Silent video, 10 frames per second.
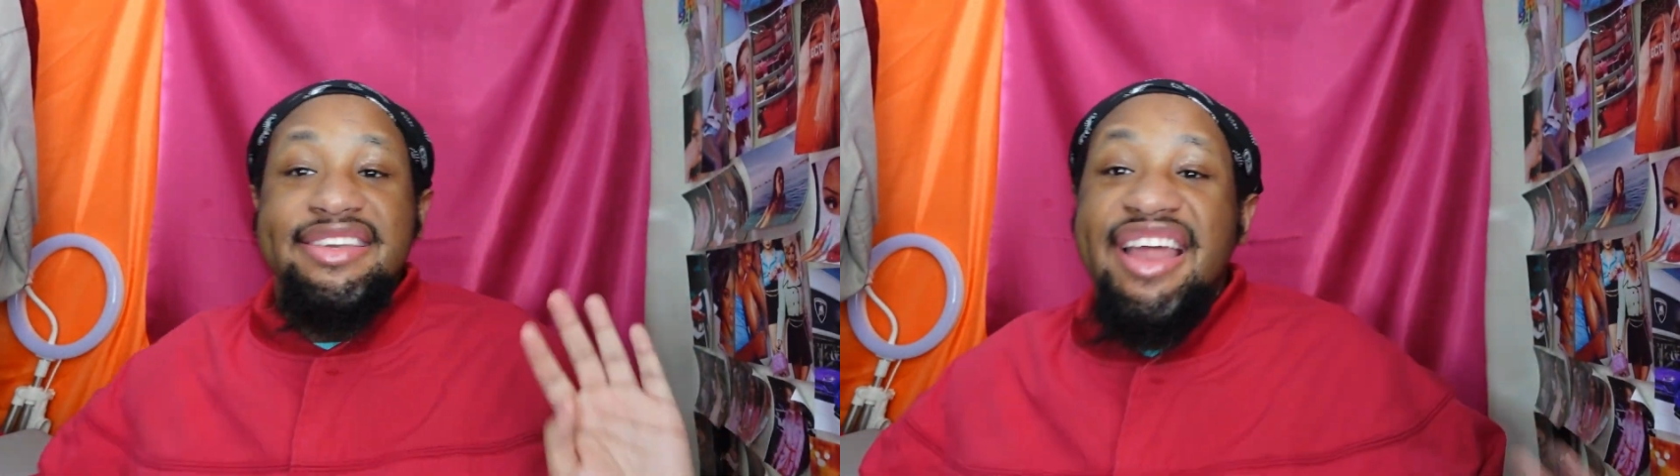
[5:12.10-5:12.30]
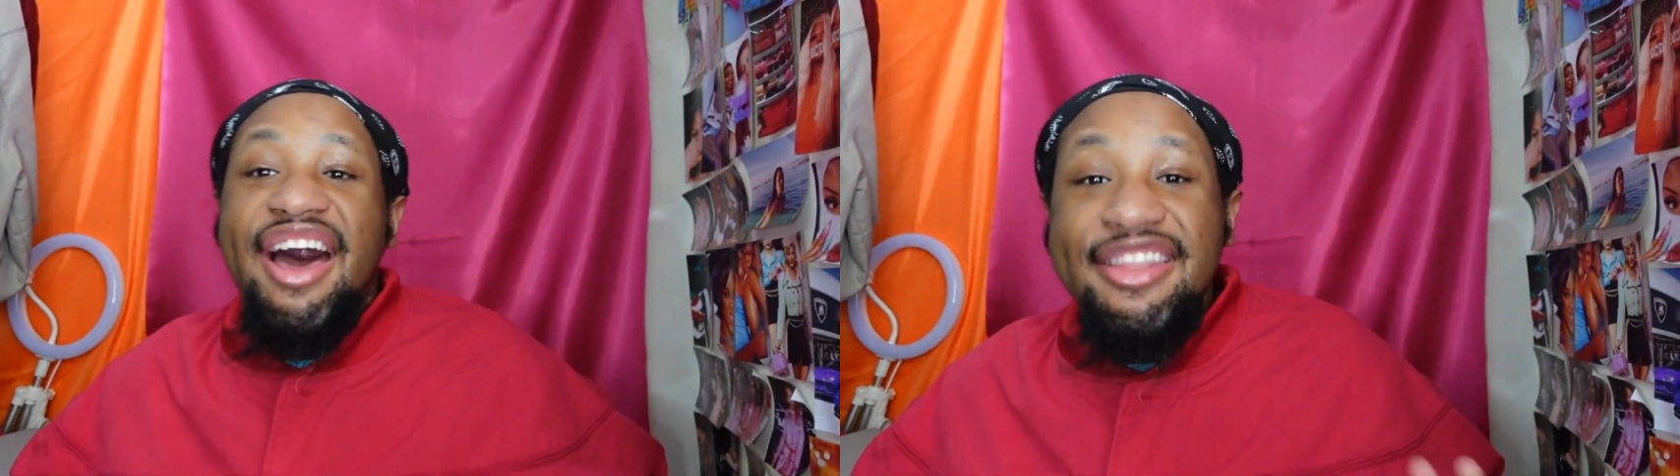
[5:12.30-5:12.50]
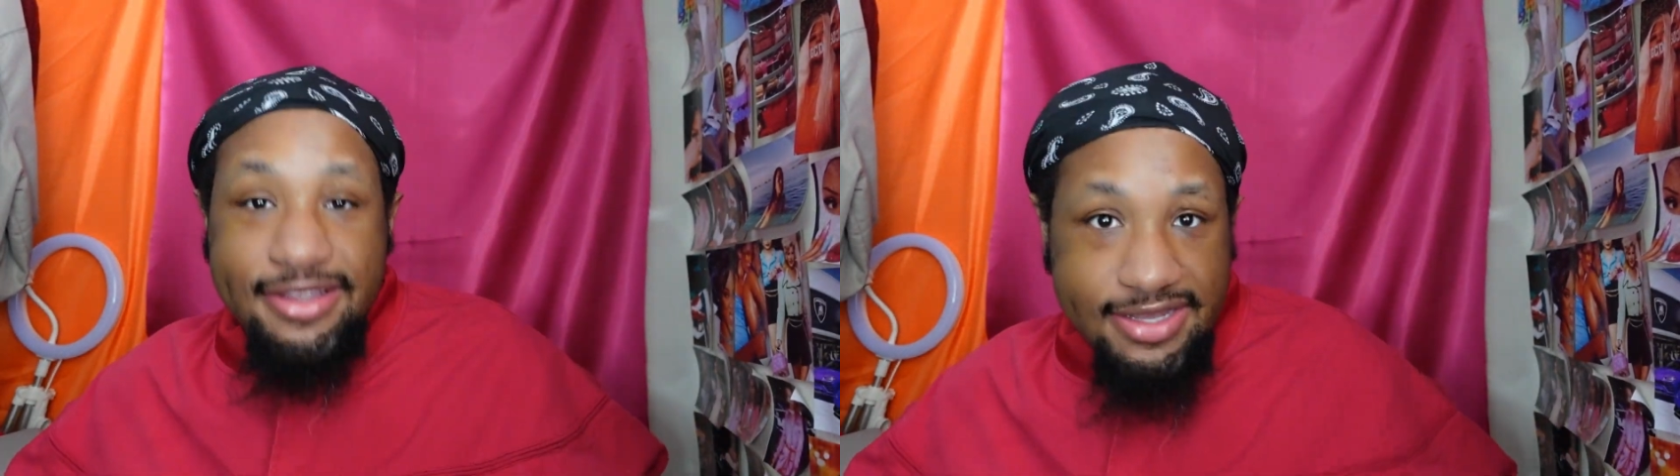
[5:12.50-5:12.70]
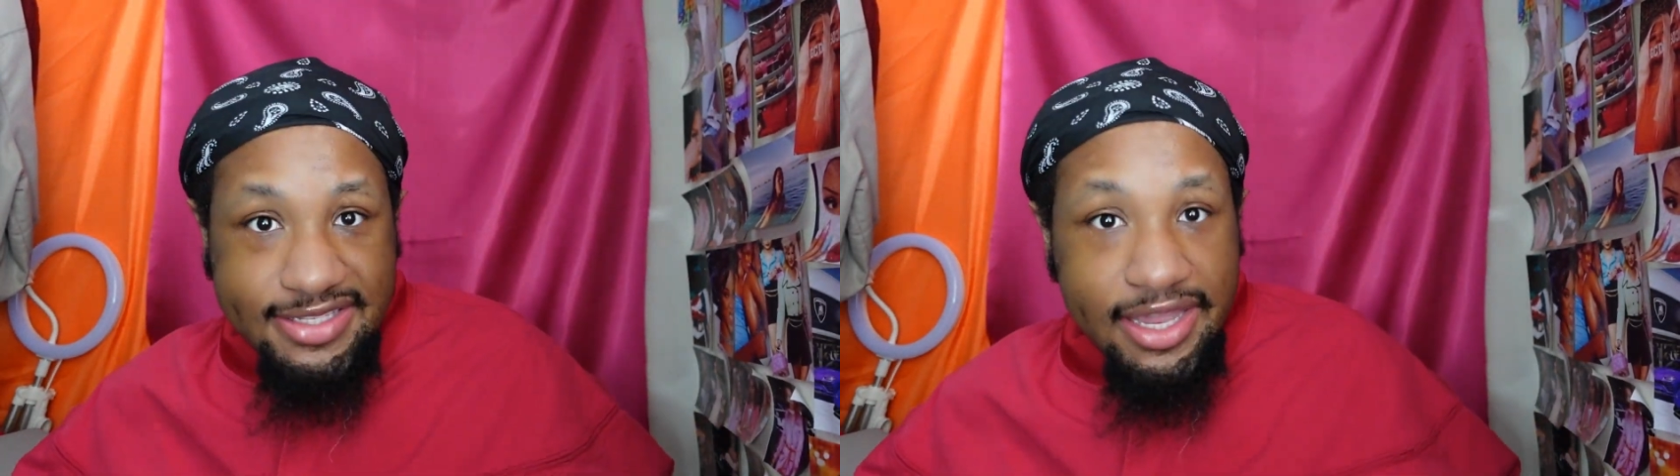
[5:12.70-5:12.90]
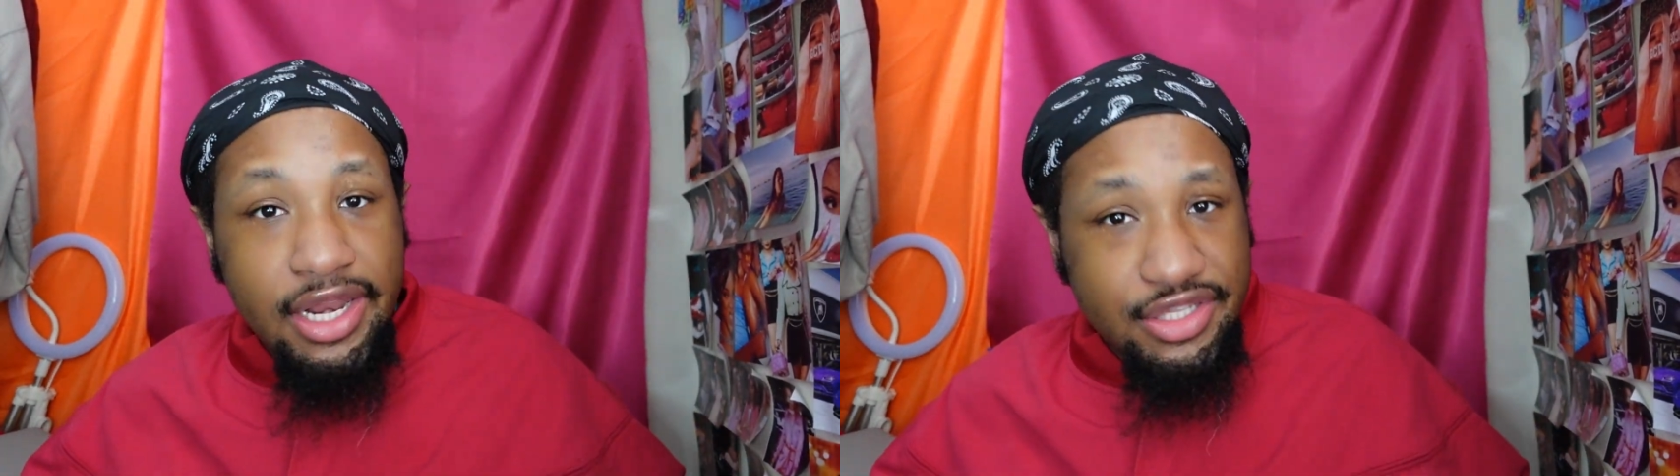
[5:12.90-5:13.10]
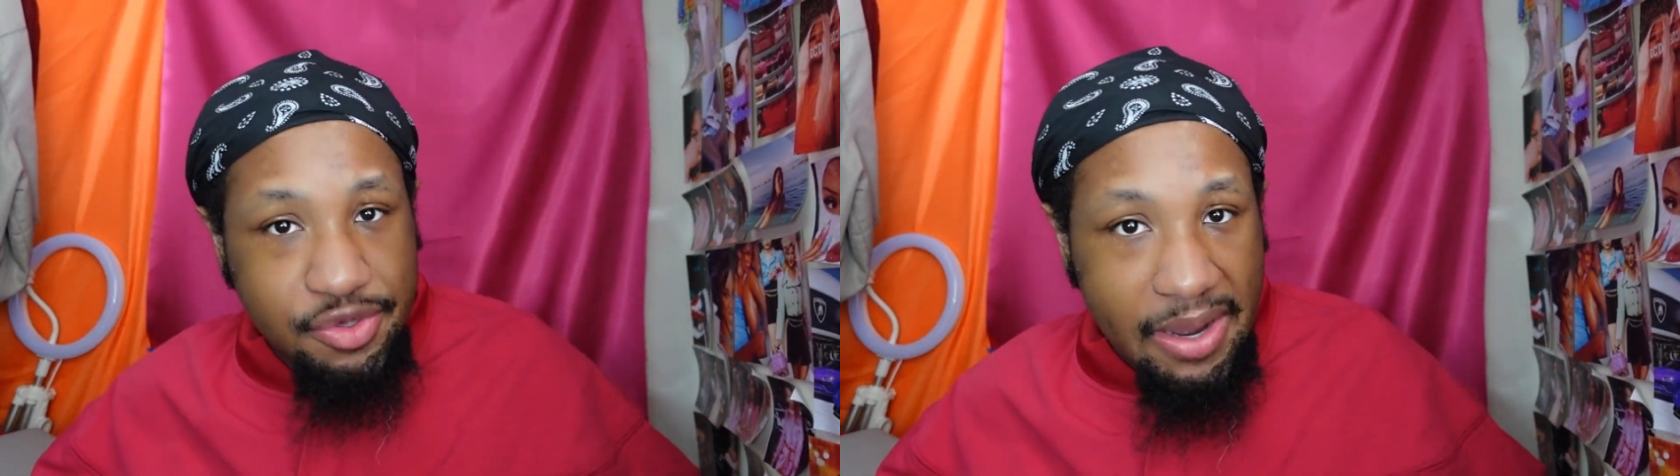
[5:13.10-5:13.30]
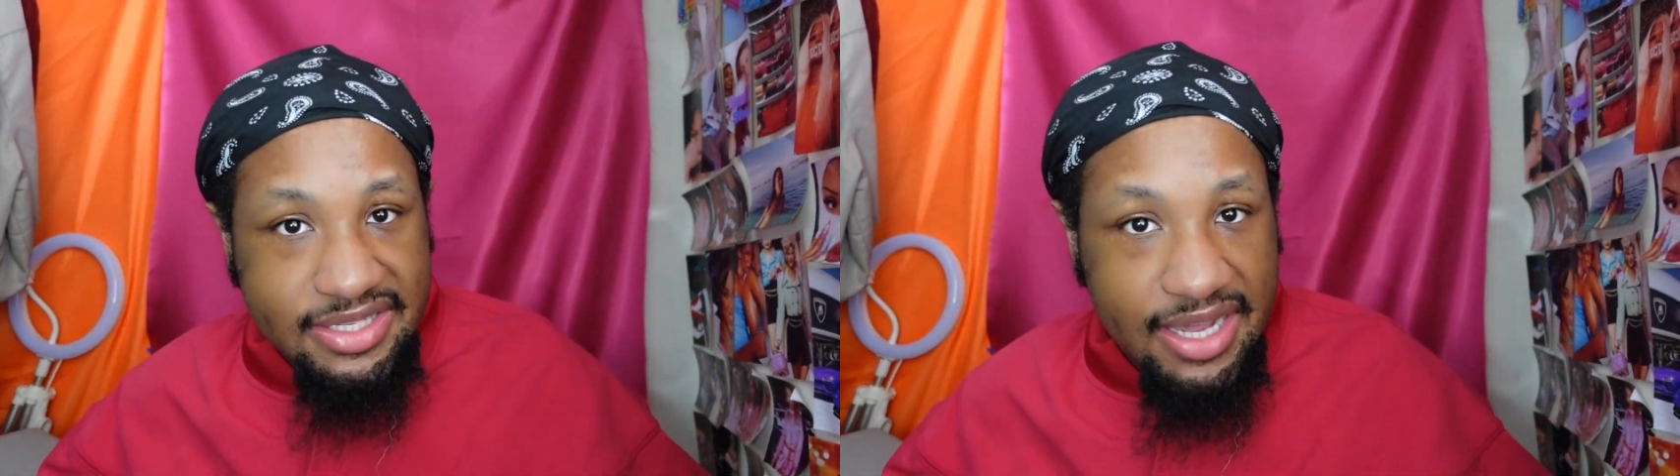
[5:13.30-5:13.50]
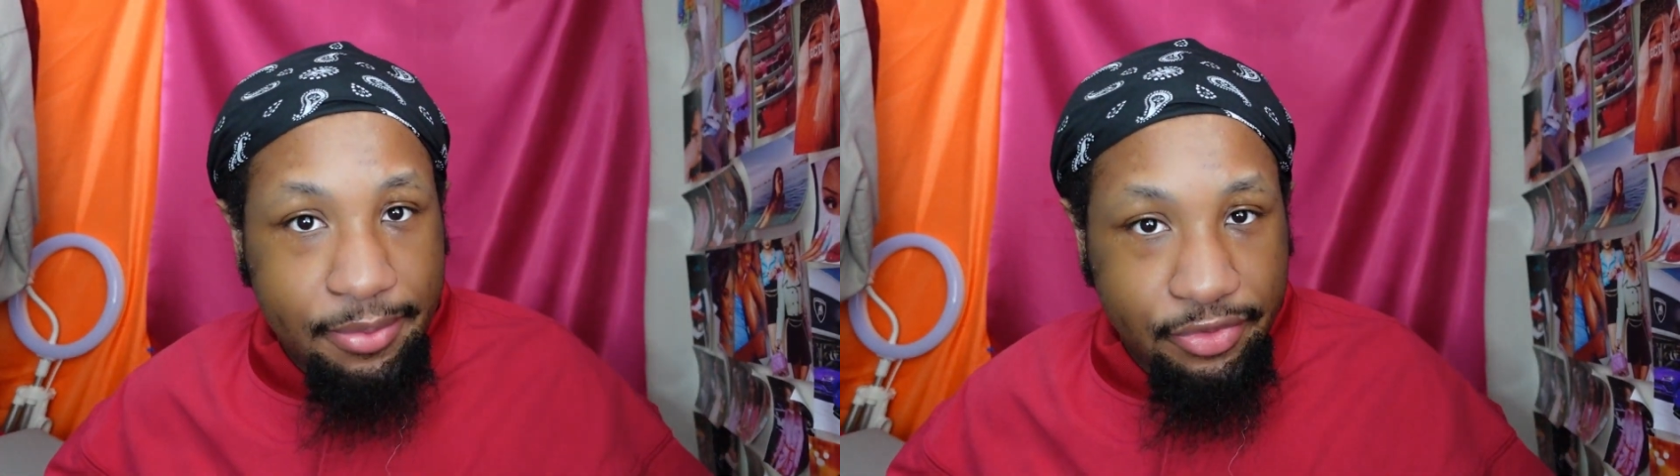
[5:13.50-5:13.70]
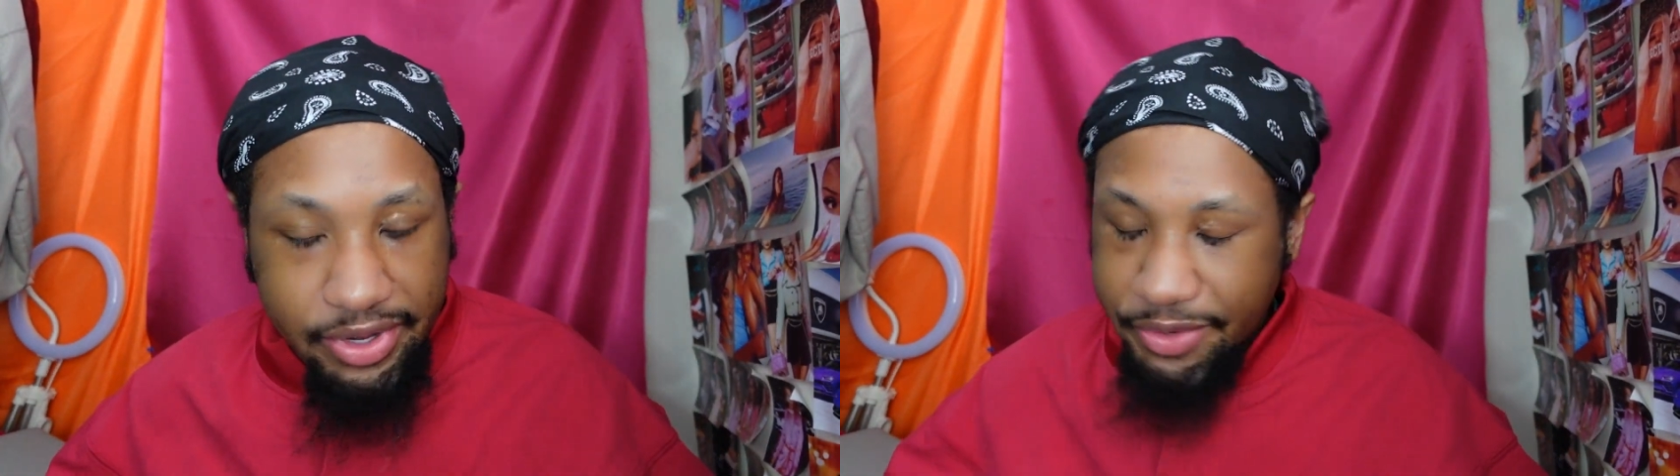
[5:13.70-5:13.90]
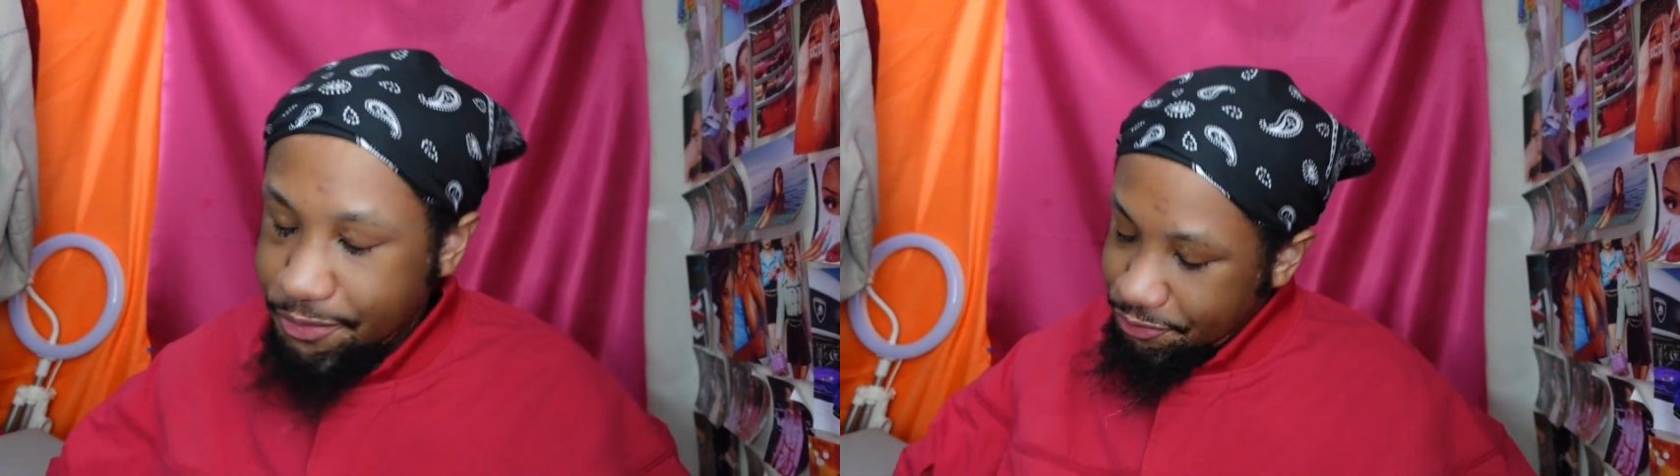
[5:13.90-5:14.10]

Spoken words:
Now, let's get into my top 3.